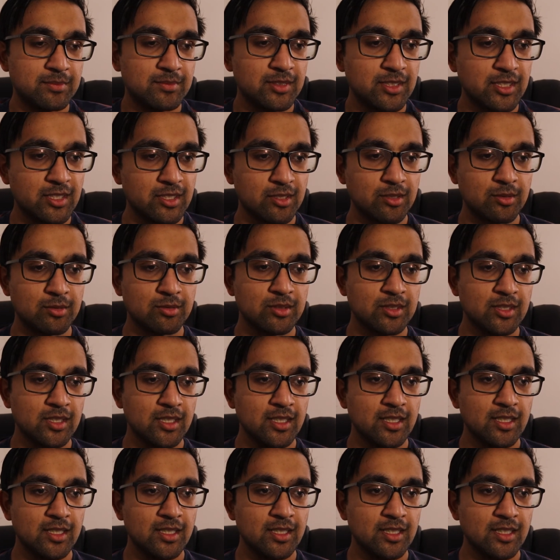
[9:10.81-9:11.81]
you know
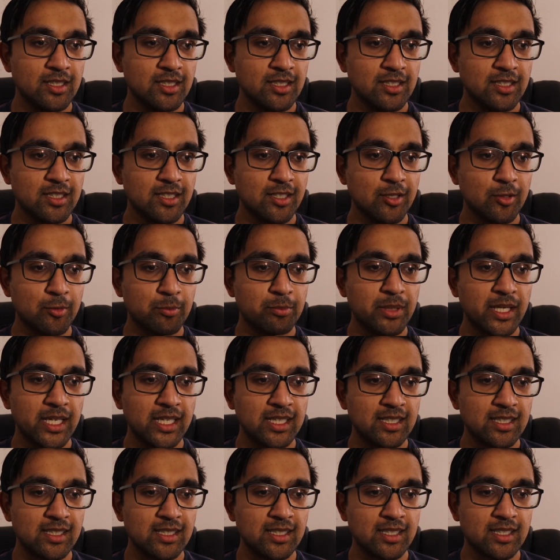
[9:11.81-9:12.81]

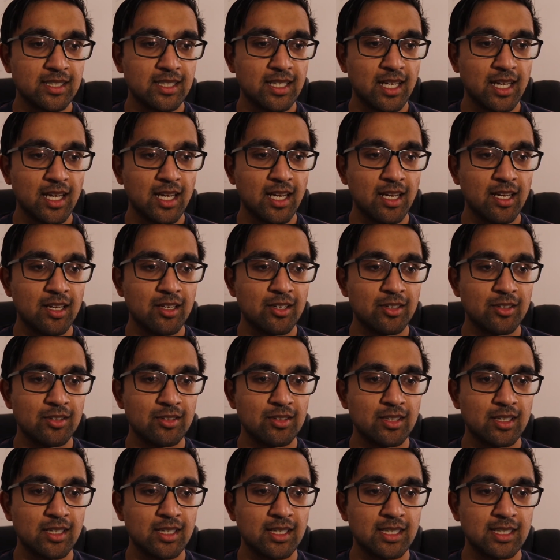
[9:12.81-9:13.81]
baking a cake, or
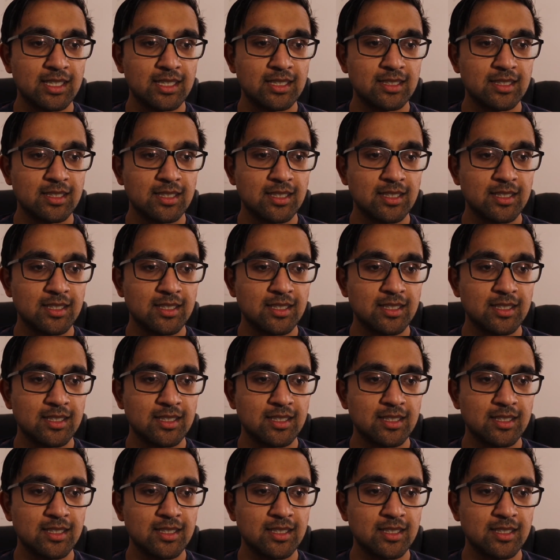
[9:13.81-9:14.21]
like